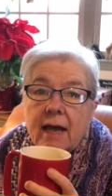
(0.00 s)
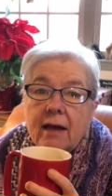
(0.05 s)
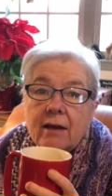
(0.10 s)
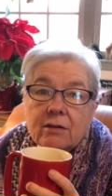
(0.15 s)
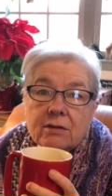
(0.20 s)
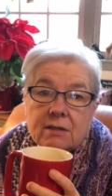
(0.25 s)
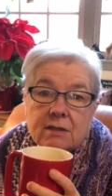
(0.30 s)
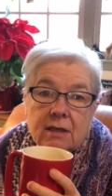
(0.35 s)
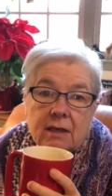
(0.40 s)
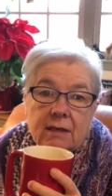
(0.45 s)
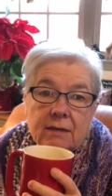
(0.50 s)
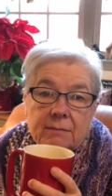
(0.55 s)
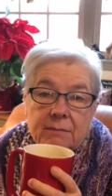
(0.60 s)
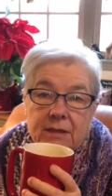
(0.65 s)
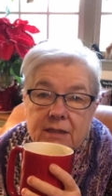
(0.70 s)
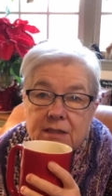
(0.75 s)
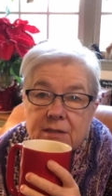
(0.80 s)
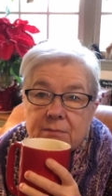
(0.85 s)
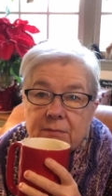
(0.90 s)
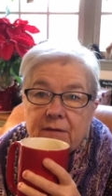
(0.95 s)
outside
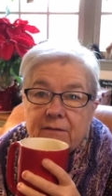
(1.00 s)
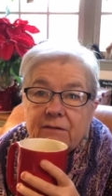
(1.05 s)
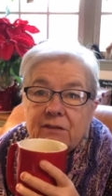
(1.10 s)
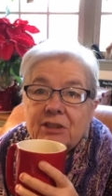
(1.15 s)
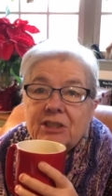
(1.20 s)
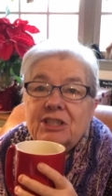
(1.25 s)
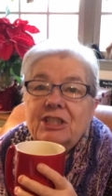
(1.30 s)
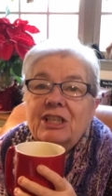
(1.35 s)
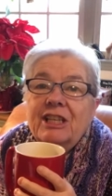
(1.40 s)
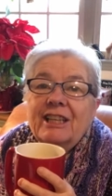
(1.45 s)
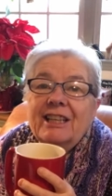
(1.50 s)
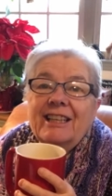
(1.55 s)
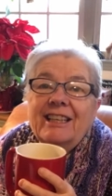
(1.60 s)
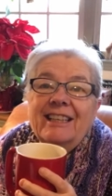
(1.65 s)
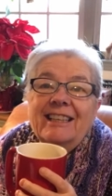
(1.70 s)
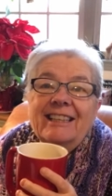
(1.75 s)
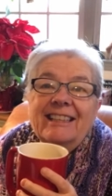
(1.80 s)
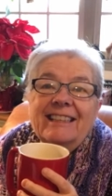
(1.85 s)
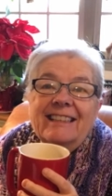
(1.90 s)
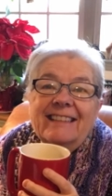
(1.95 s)
makes me feel
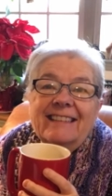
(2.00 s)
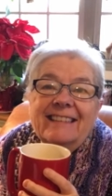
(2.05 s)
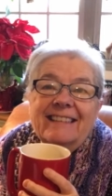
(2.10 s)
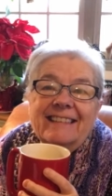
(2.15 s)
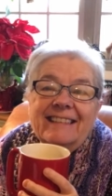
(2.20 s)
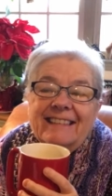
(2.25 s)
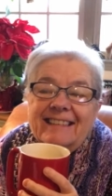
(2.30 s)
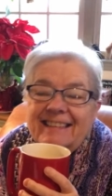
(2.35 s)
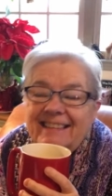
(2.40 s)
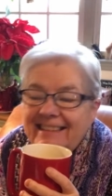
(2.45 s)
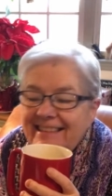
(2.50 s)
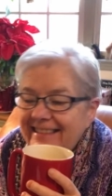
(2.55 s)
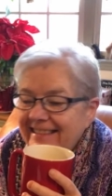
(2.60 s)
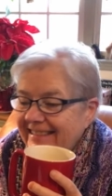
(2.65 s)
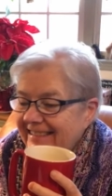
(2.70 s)
chilly.